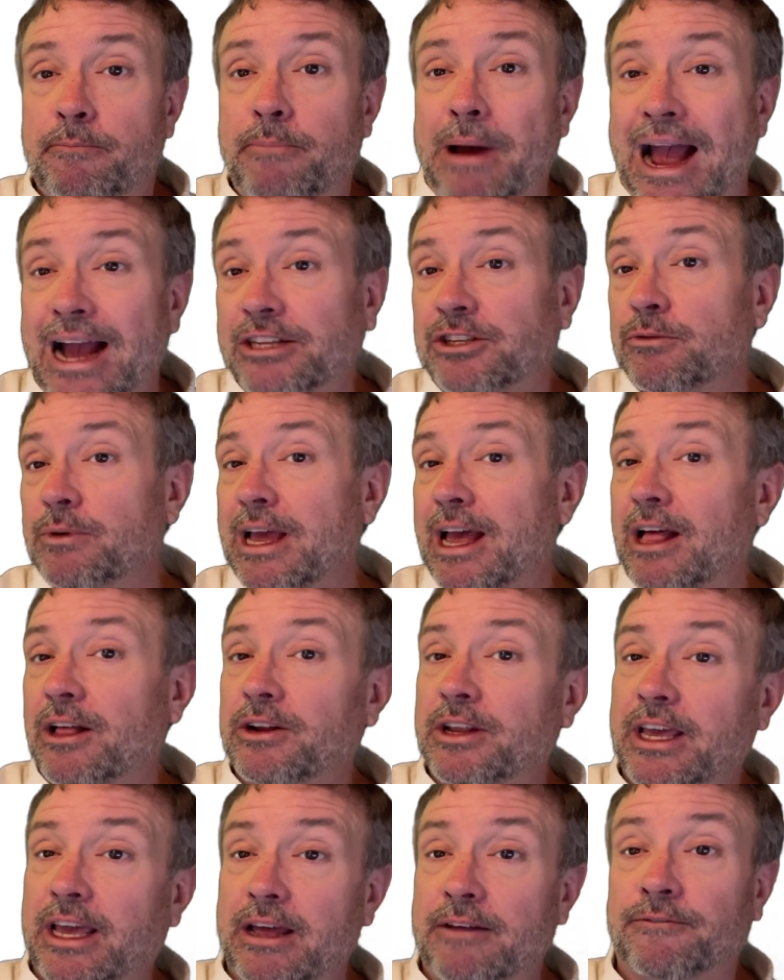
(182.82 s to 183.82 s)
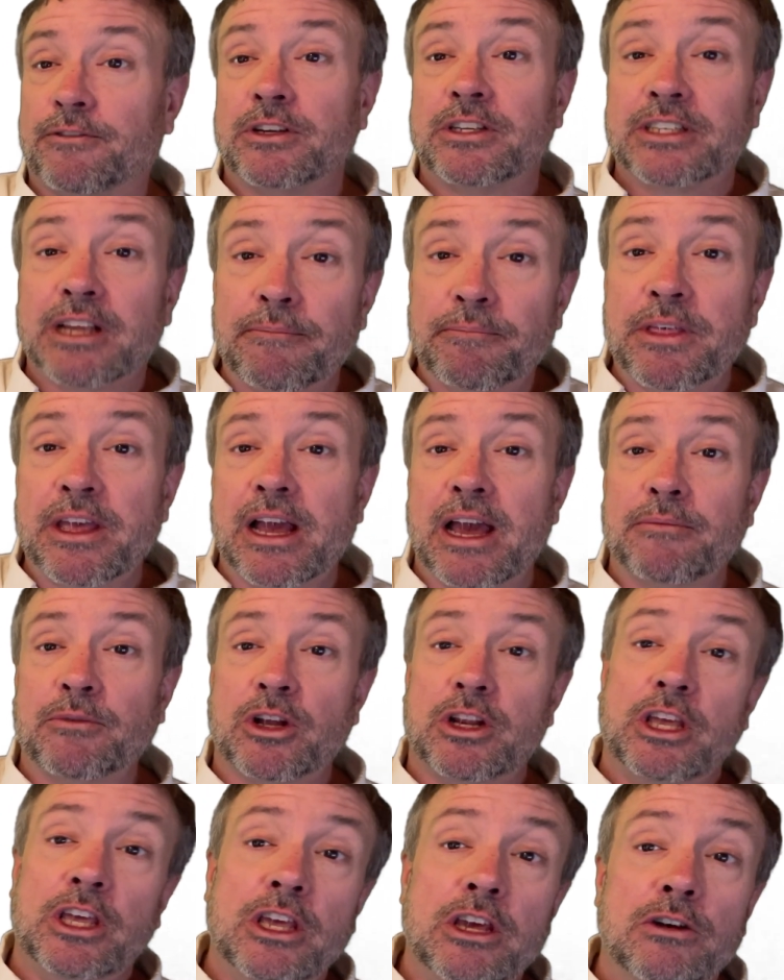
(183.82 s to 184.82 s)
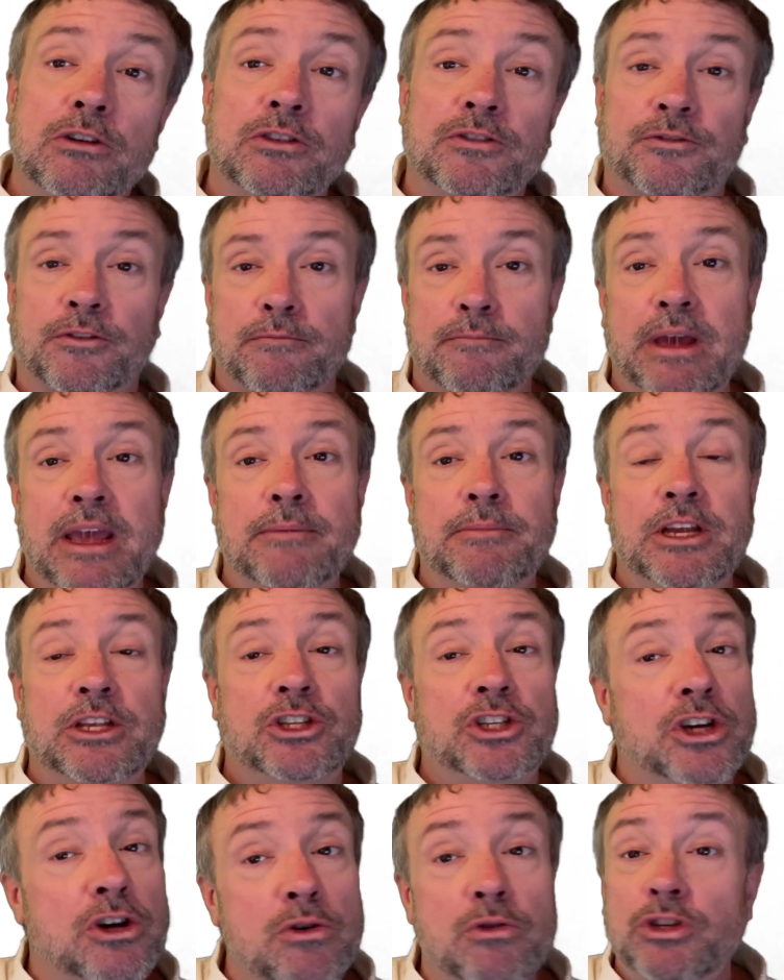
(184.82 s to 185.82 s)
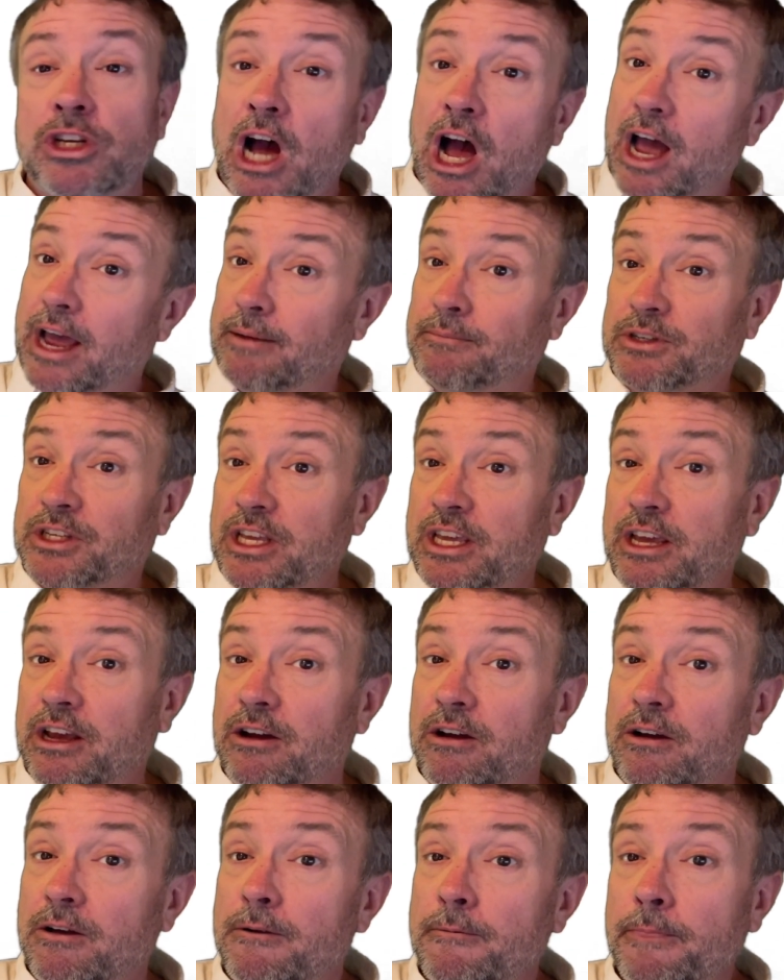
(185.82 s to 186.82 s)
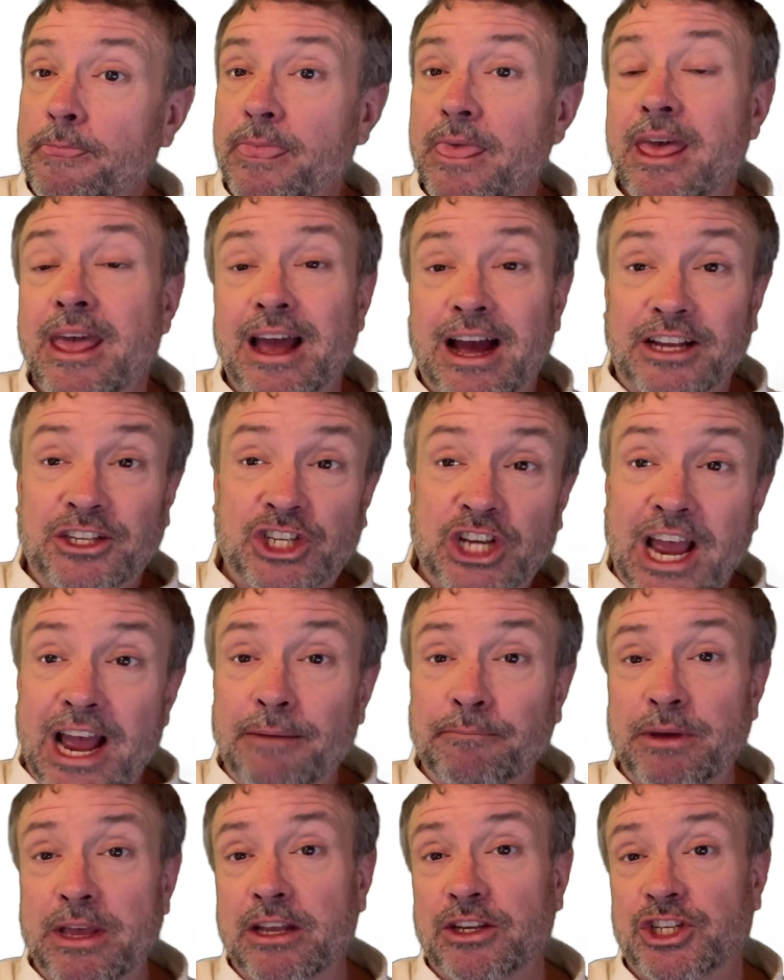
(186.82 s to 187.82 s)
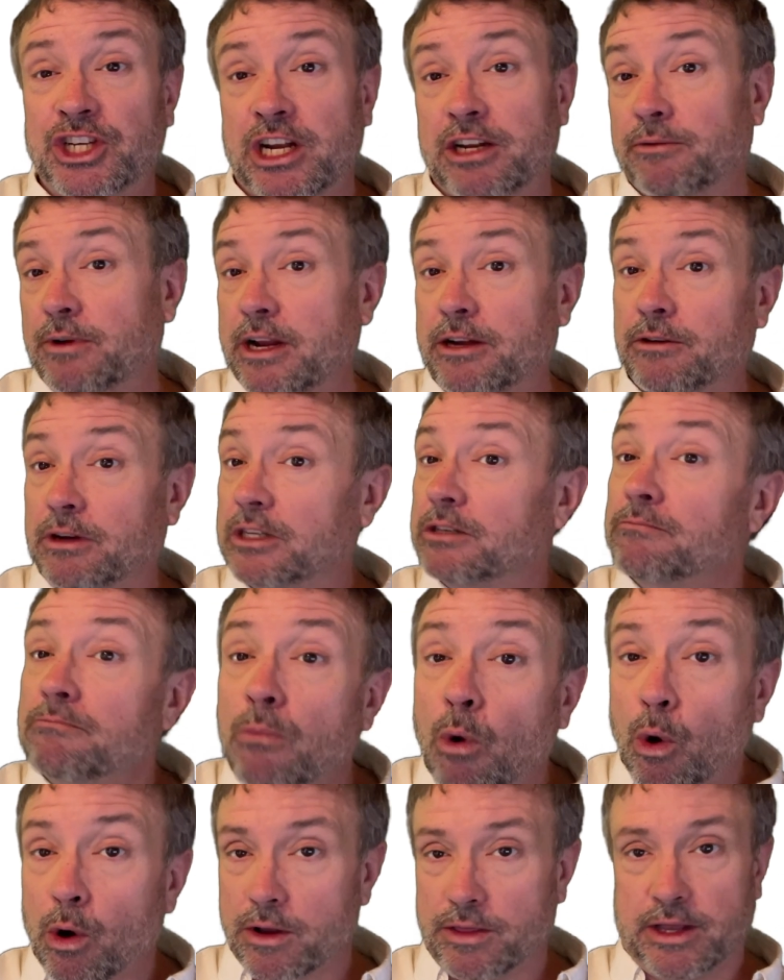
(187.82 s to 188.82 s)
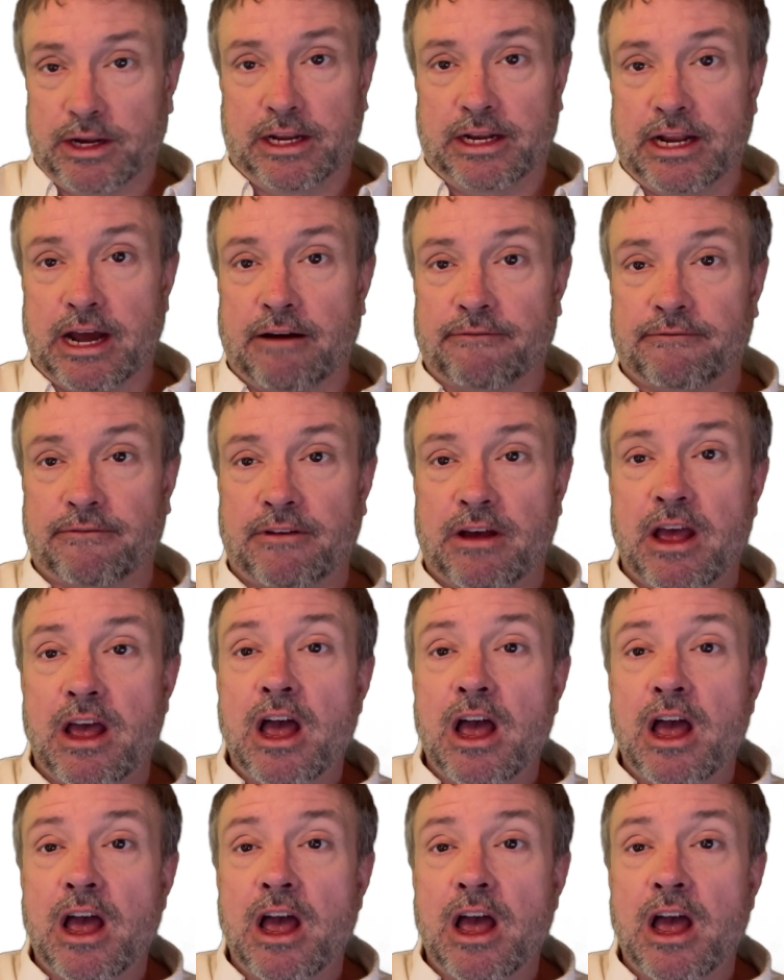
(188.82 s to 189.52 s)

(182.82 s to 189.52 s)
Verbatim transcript: back to reality again, for something I'm going to use for maybe two times a year, a champion generator is more than enough.